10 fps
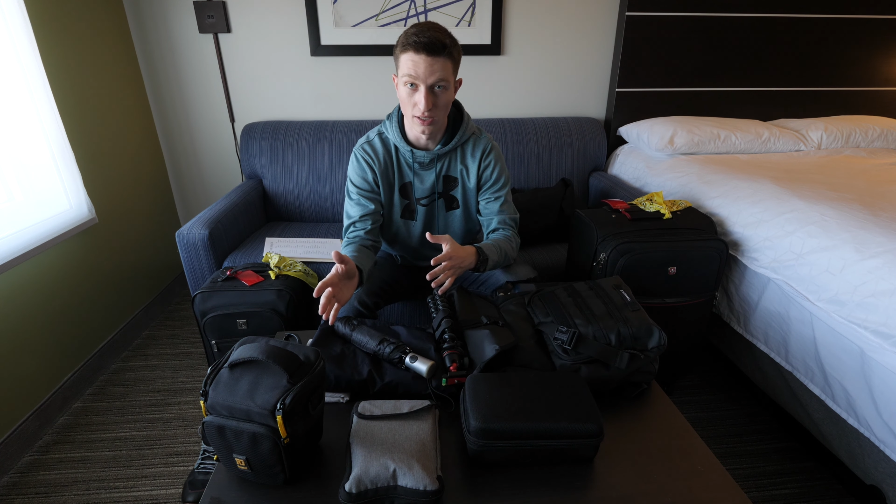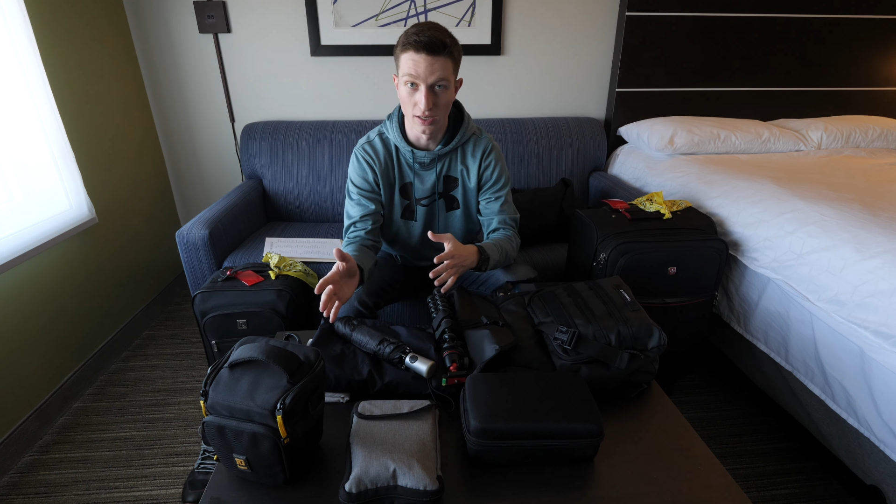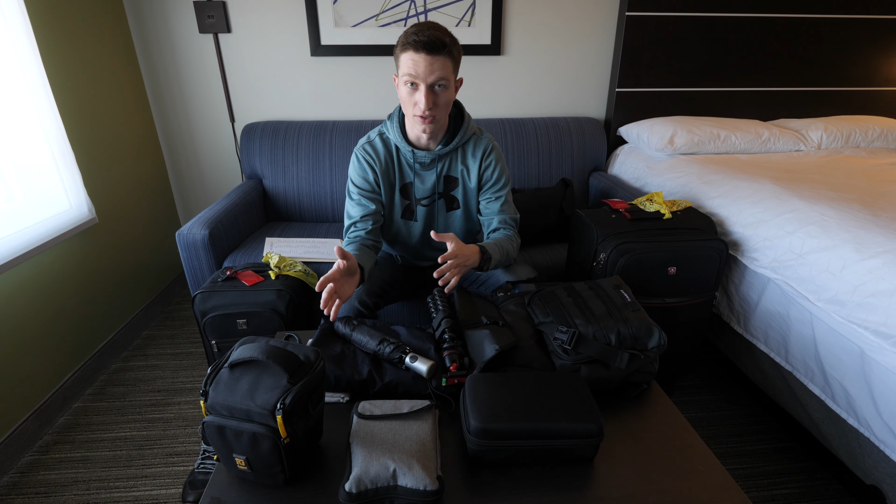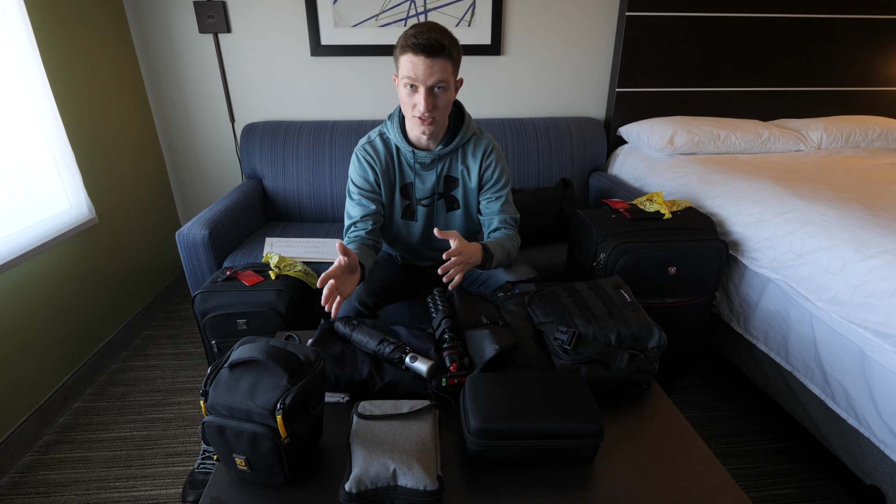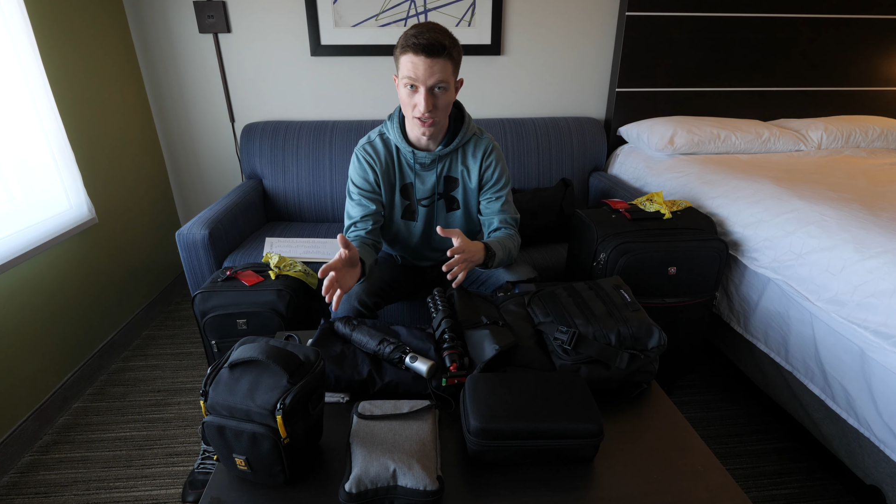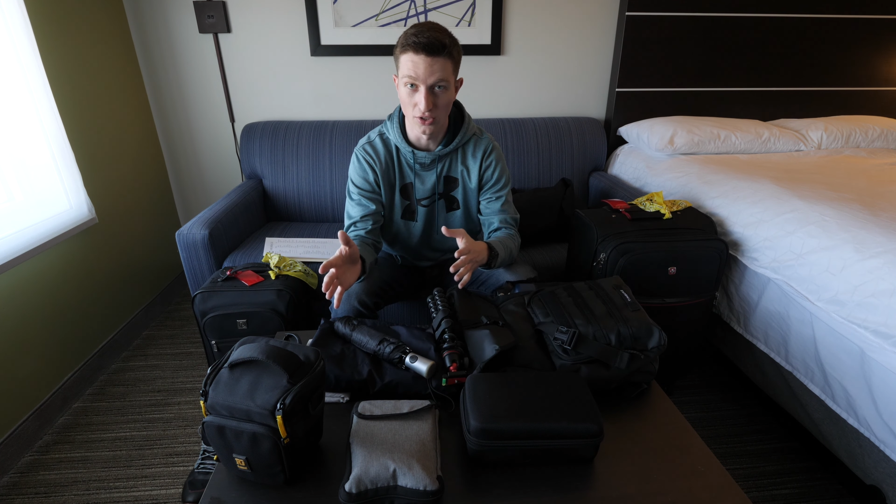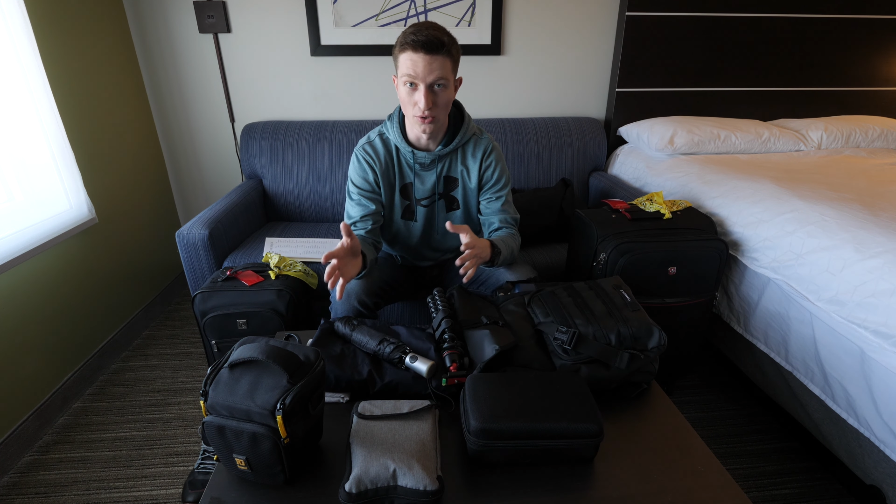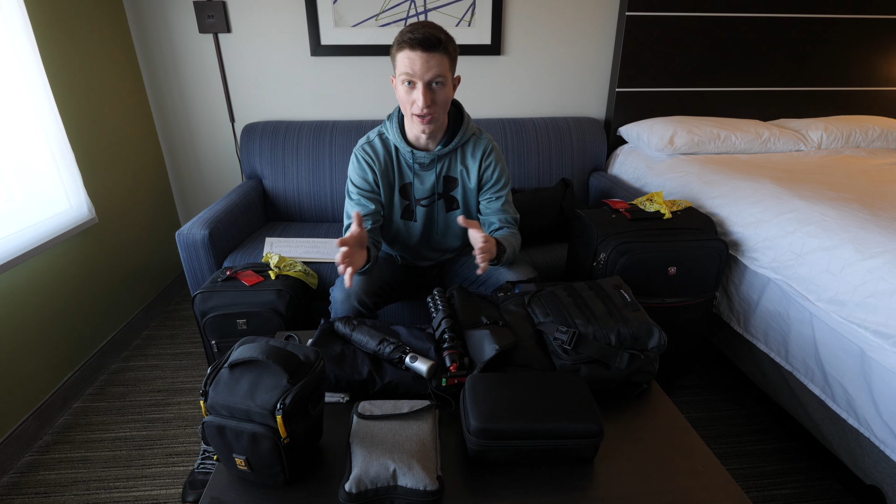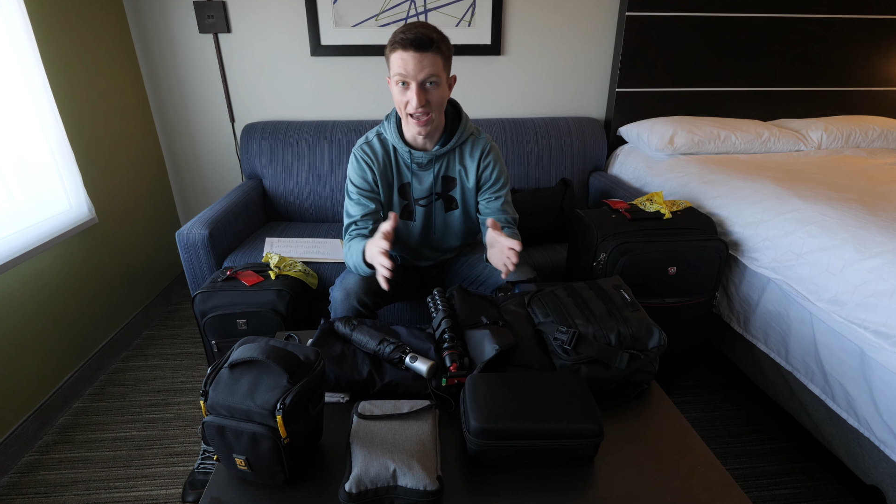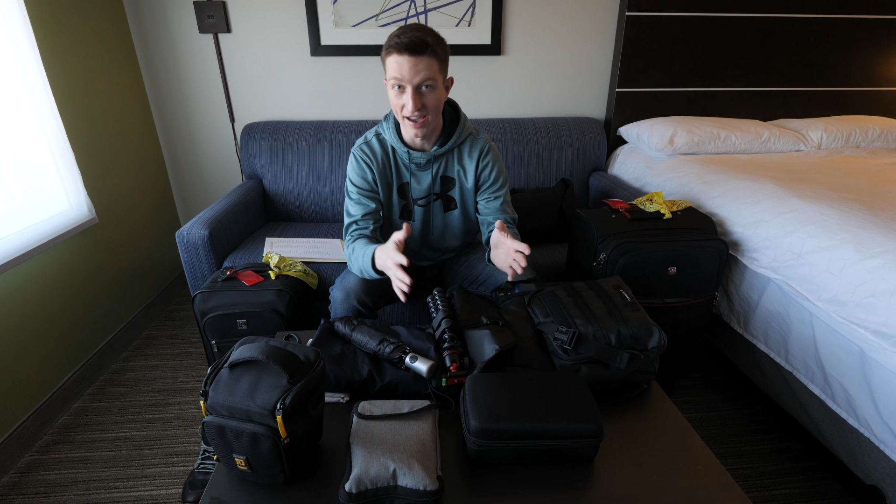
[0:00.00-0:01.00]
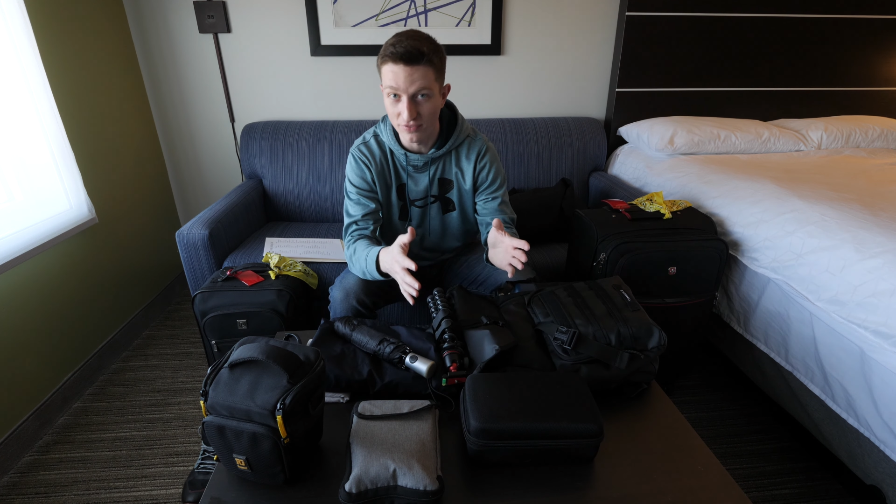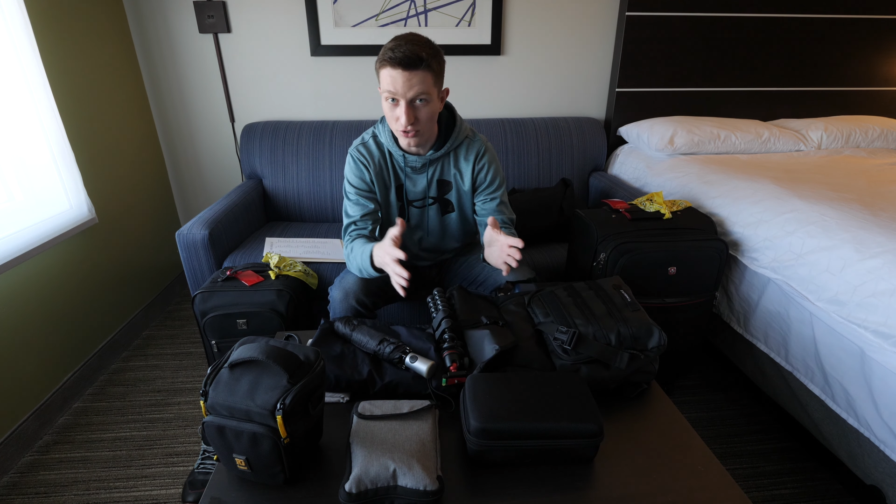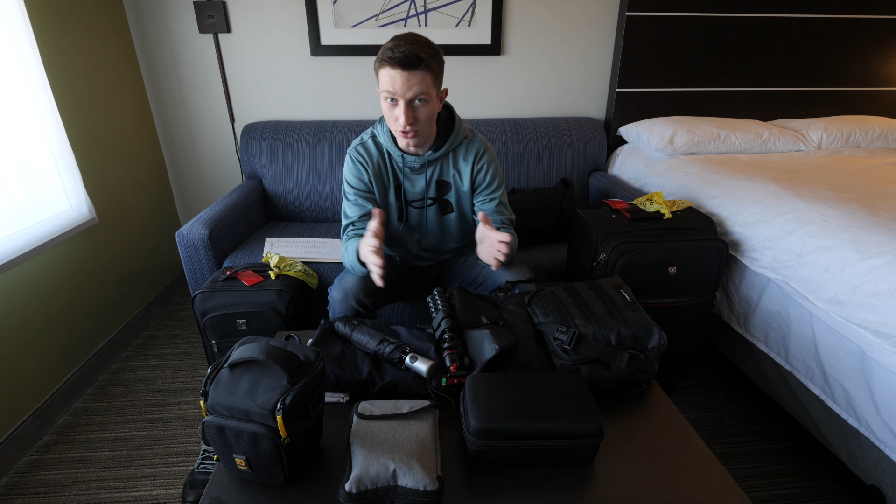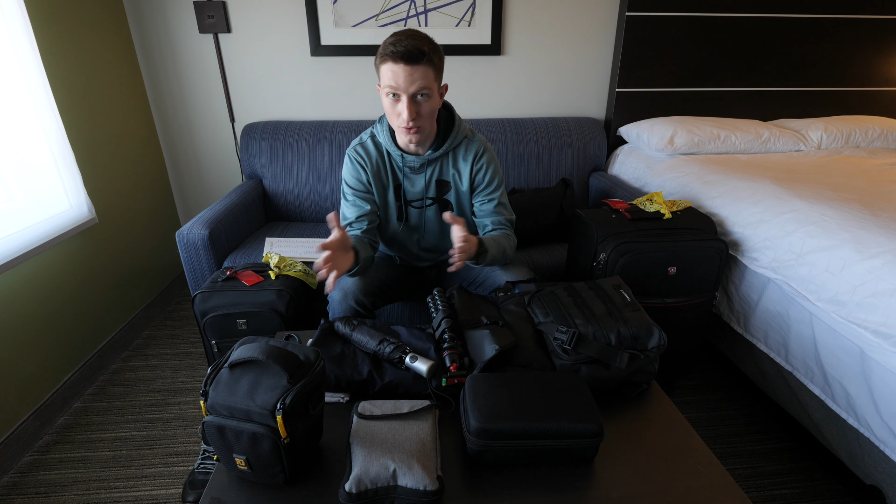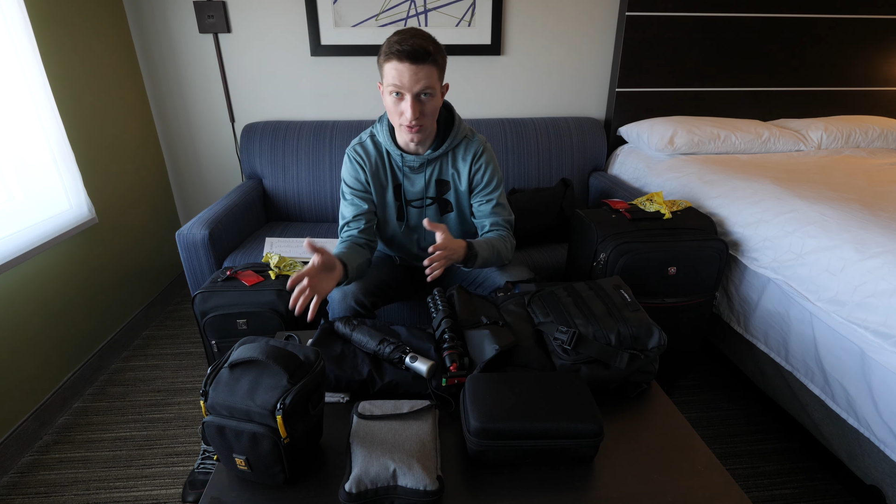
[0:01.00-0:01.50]
and I'll tell you
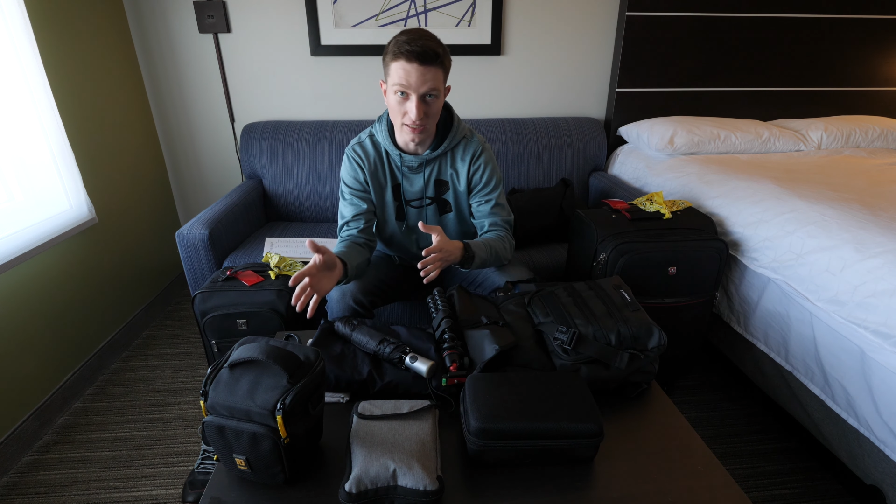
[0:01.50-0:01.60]
after going